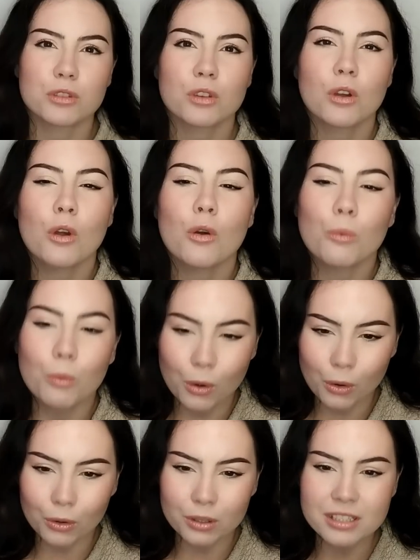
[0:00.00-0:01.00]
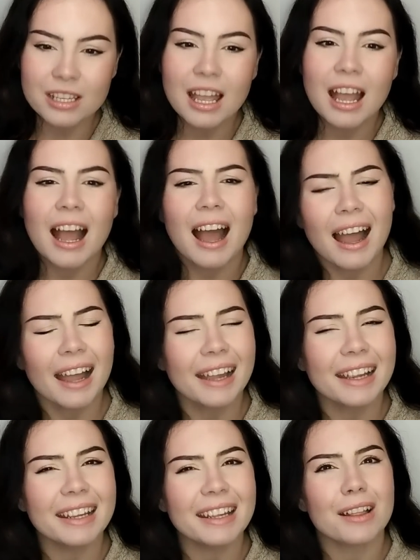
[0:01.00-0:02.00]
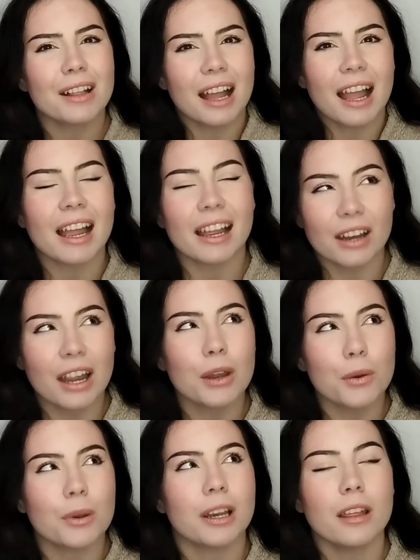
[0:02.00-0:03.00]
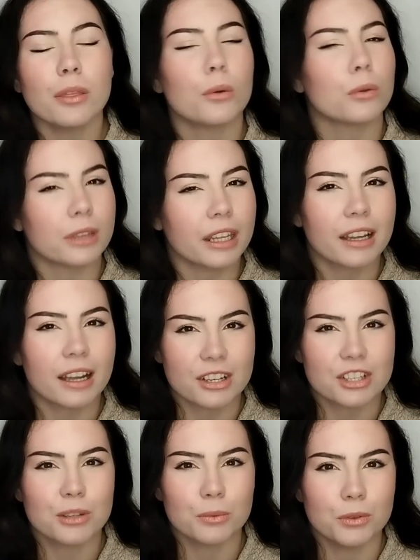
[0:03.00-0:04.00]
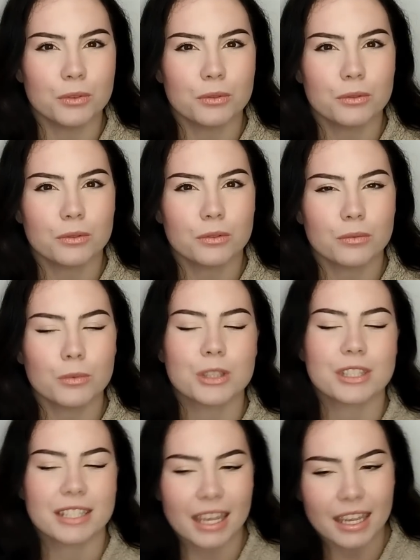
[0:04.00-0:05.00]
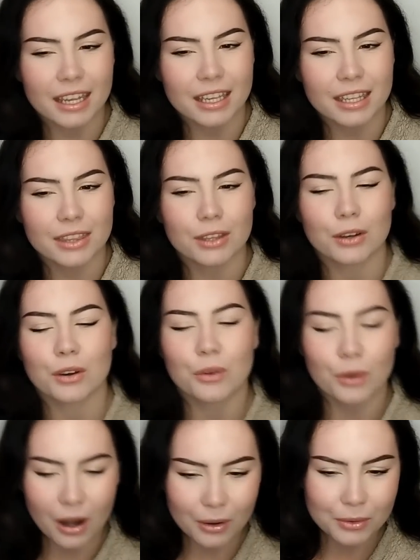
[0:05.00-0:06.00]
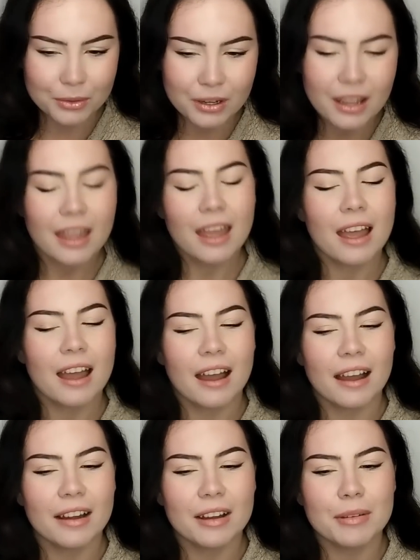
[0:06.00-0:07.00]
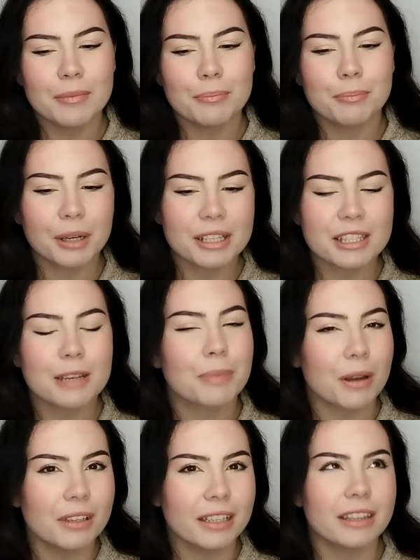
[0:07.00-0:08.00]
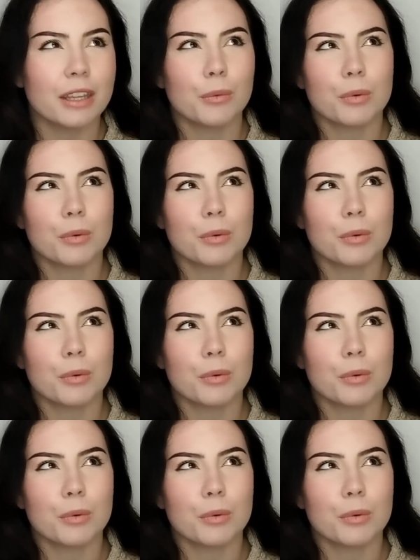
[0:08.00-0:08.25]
Miss World. I really thought Nekachi would take the crown. But apparently